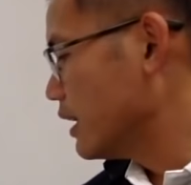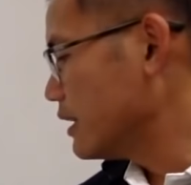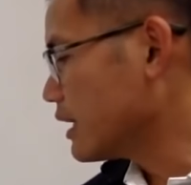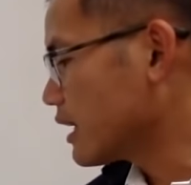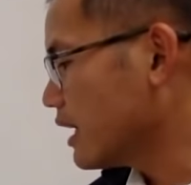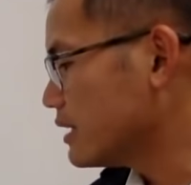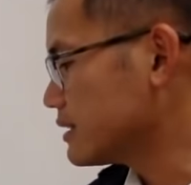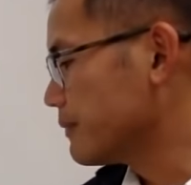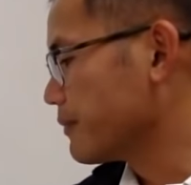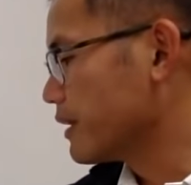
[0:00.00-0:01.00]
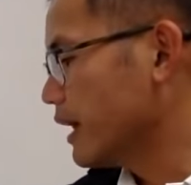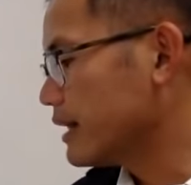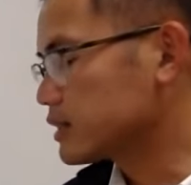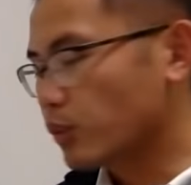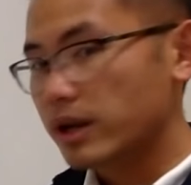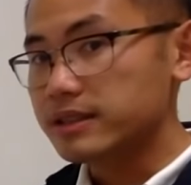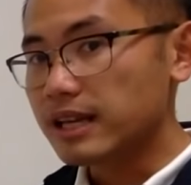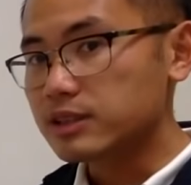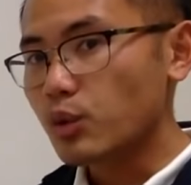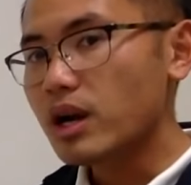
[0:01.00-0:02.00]
In that case, x squared is
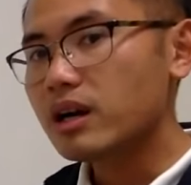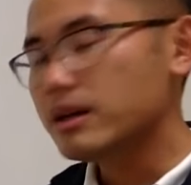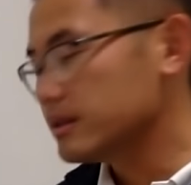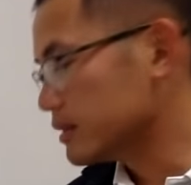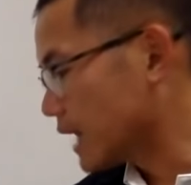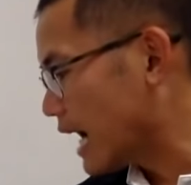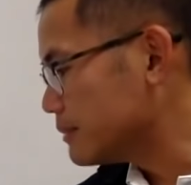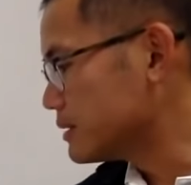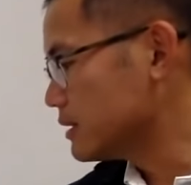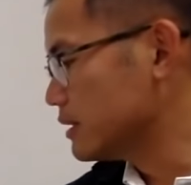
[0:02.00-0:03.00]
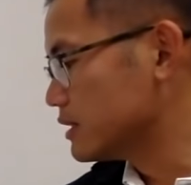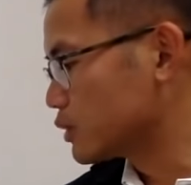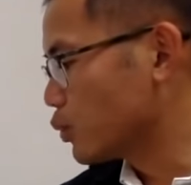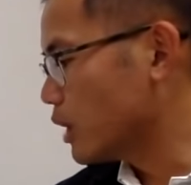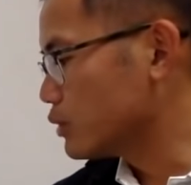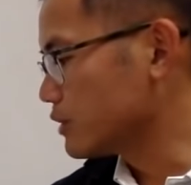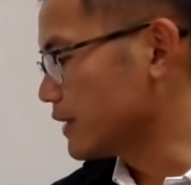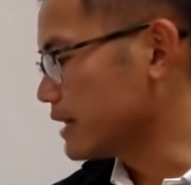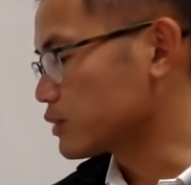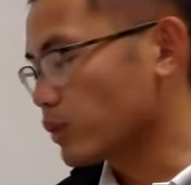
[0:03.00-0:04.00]
x squared times square root
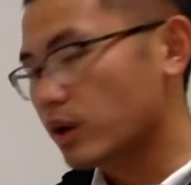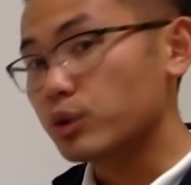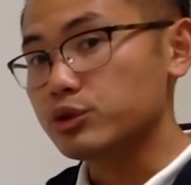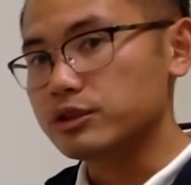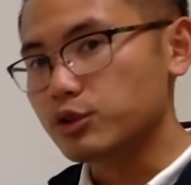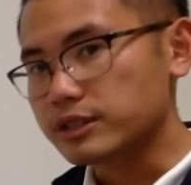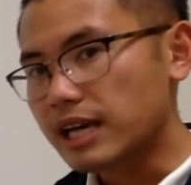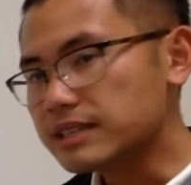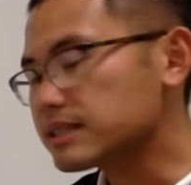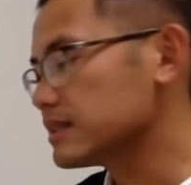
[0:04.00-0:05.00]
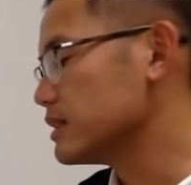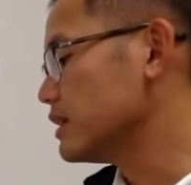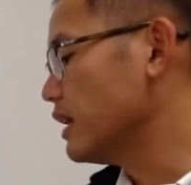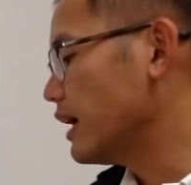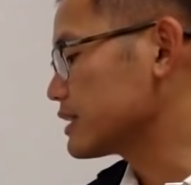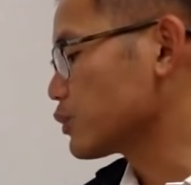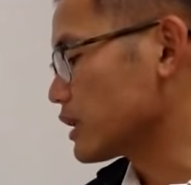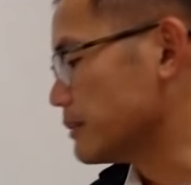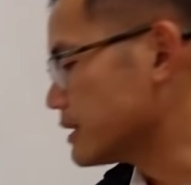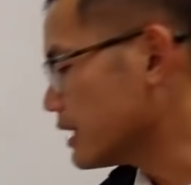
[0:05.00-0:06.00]
of x squared, which is just x. X
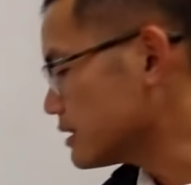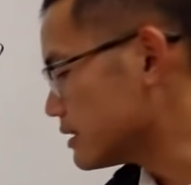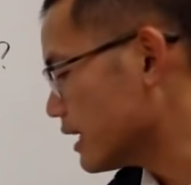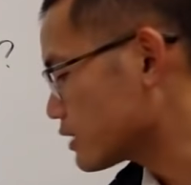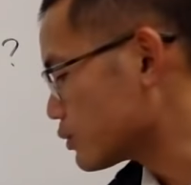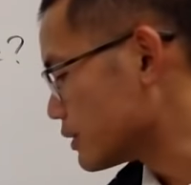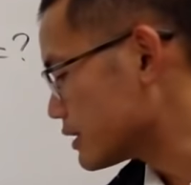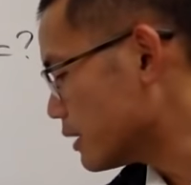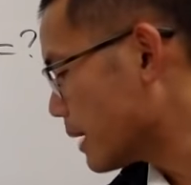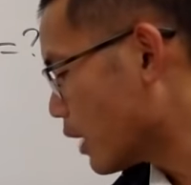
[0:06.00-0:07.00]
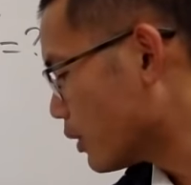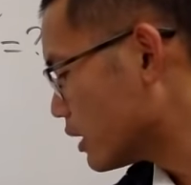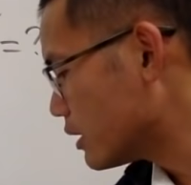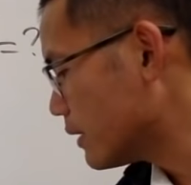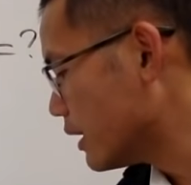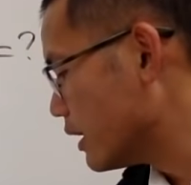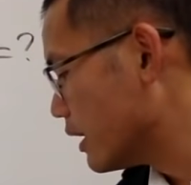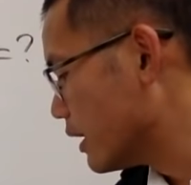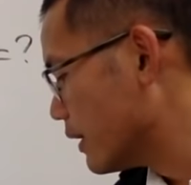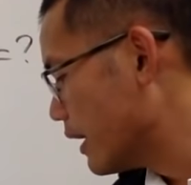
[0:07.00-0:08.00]
squared times x is x to the third power.
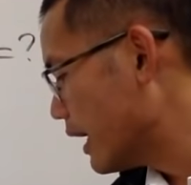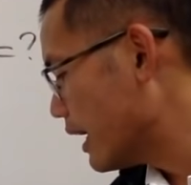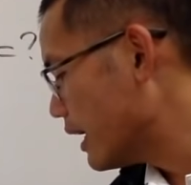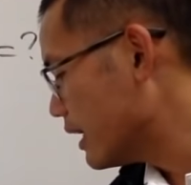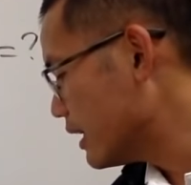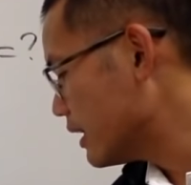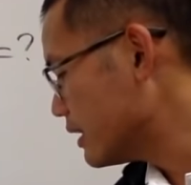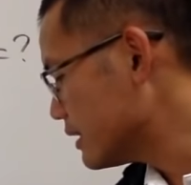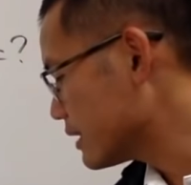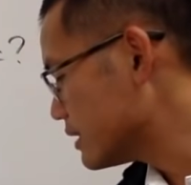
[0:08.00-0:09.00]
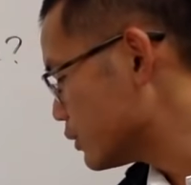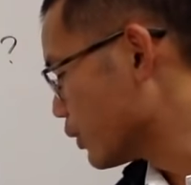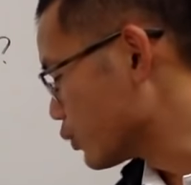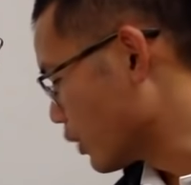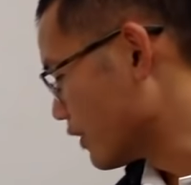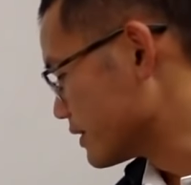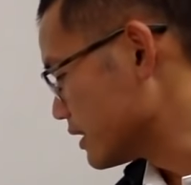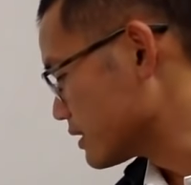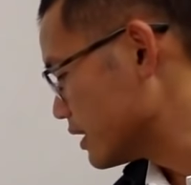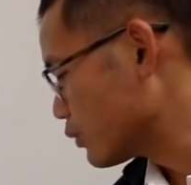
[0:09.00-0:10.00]
And that's equal to one over
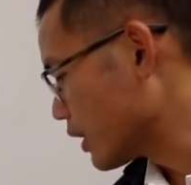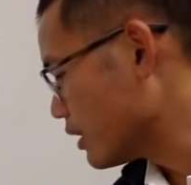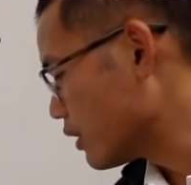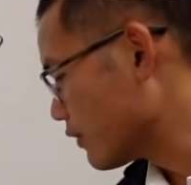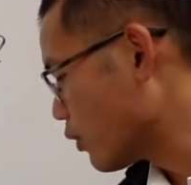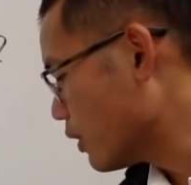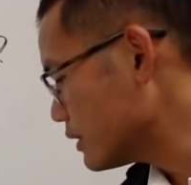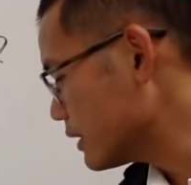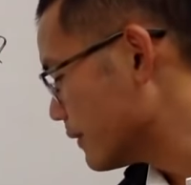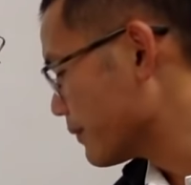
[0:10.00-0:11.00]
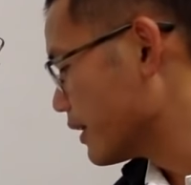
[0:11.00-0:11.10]
sixteen right here, of course.